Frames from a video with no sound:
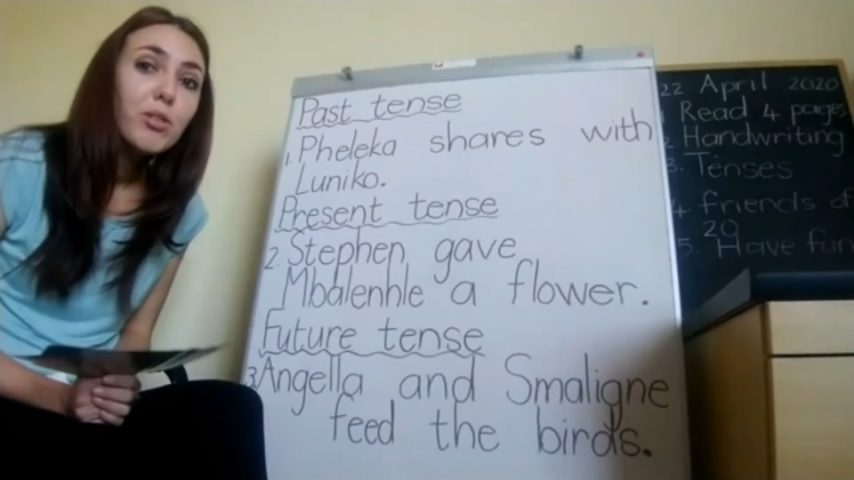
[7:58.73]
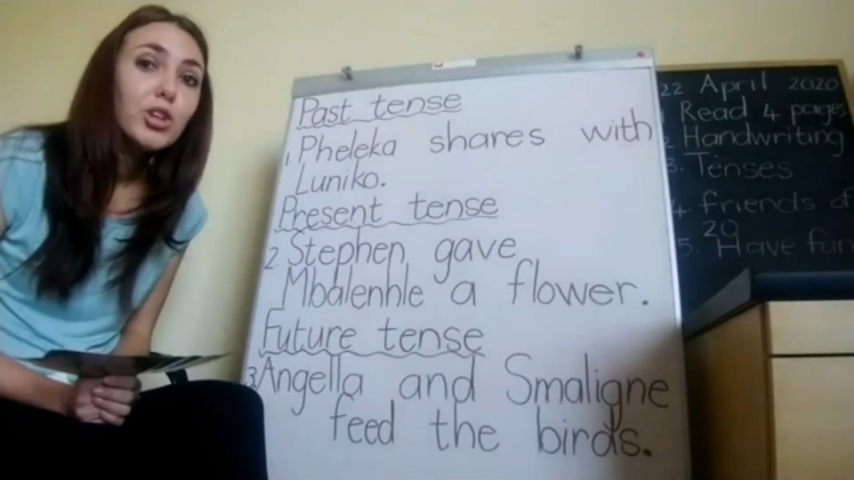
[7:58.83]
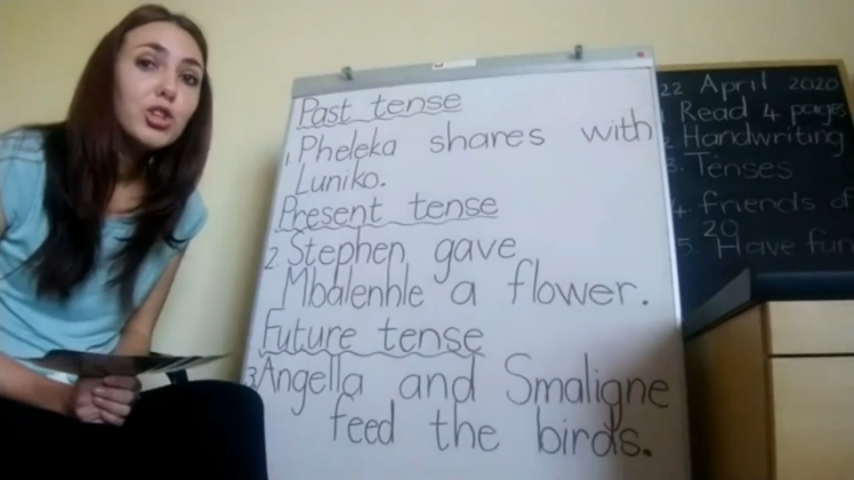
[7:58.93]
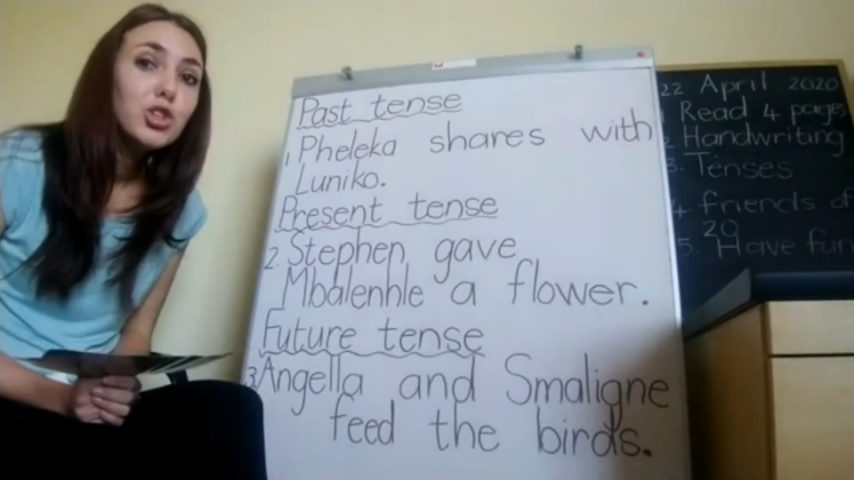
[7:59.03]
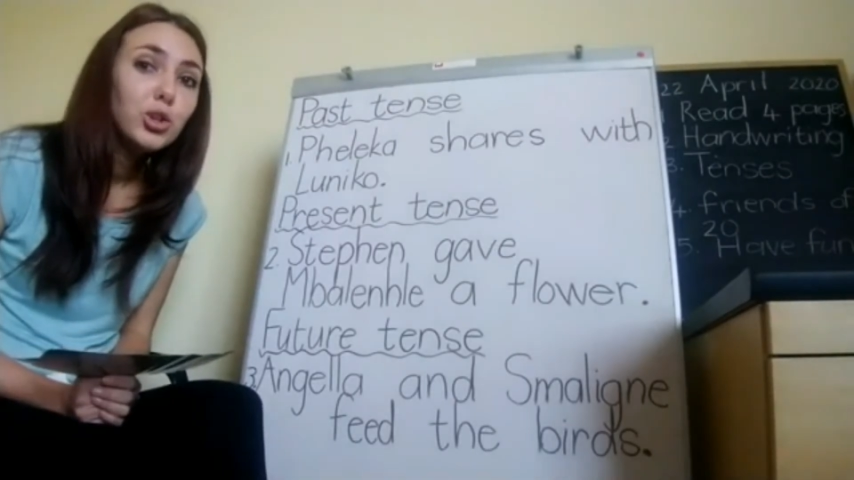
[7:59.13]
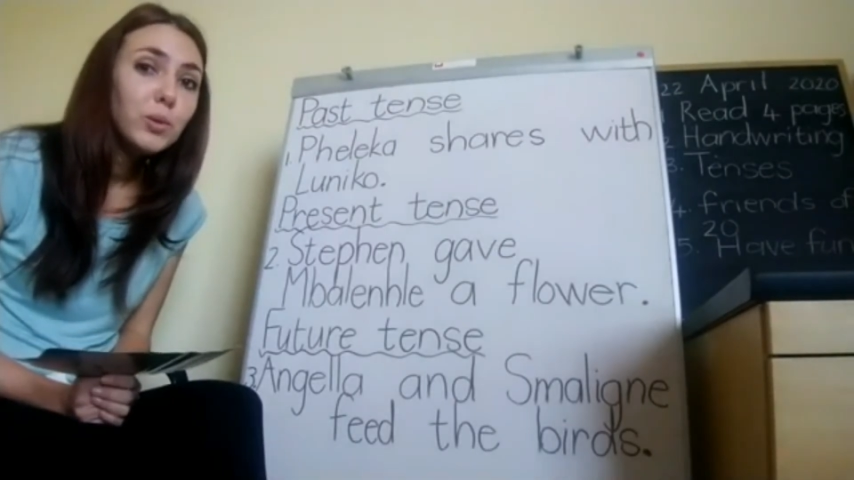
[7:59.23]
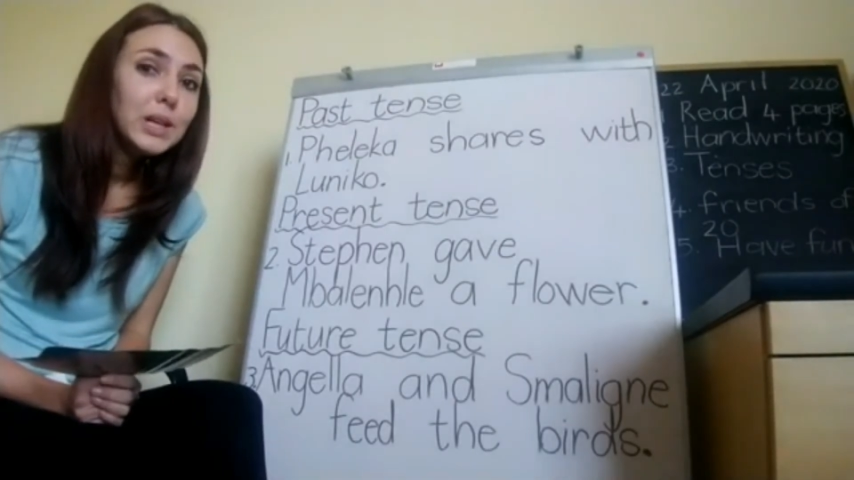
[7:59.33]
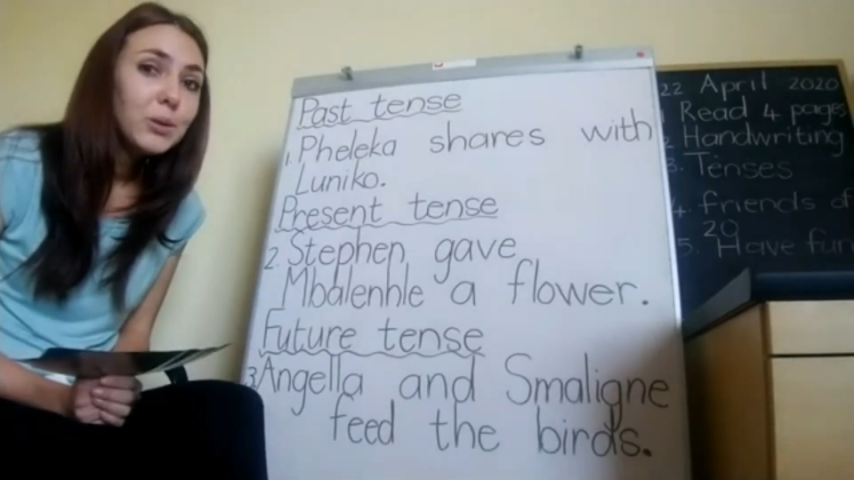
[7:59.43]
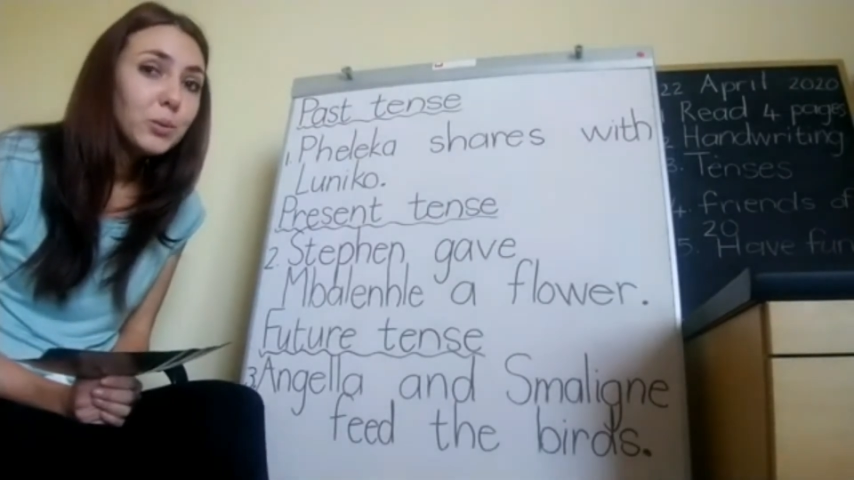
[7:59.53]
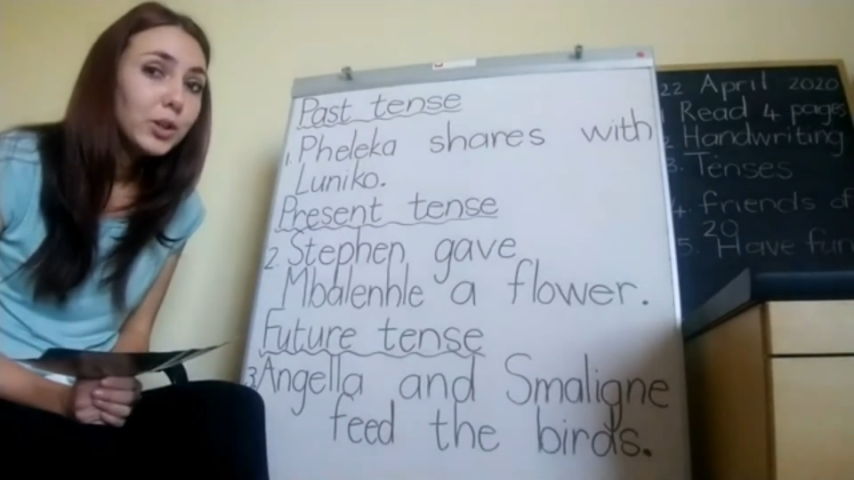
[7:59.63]
the
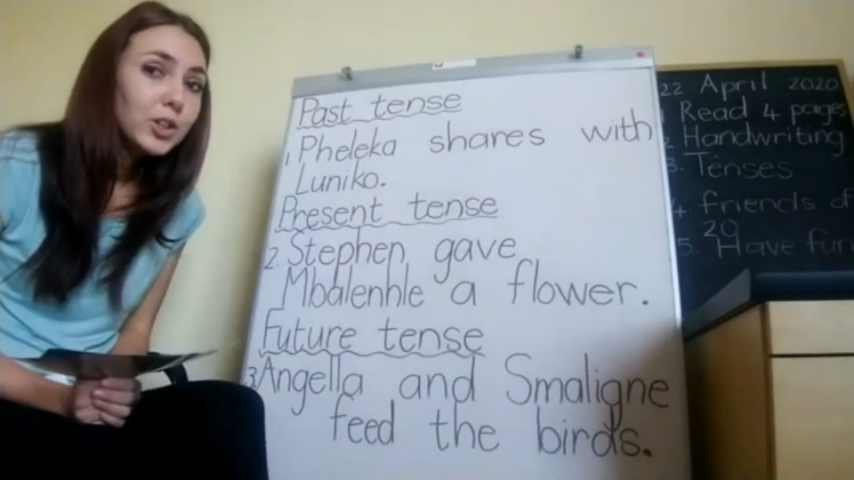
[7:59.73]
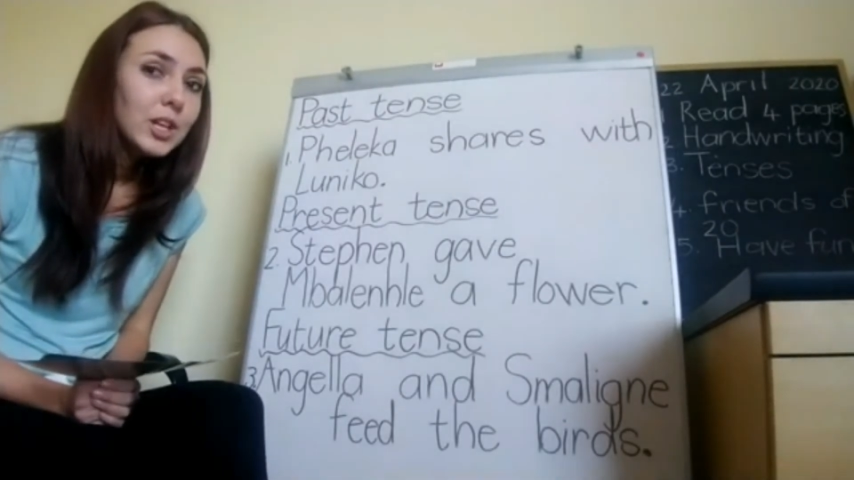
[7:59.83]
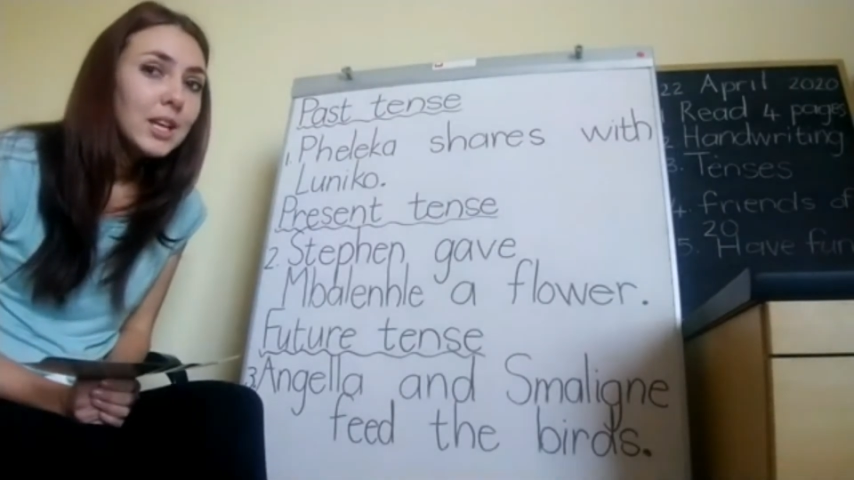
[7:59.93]
doing word.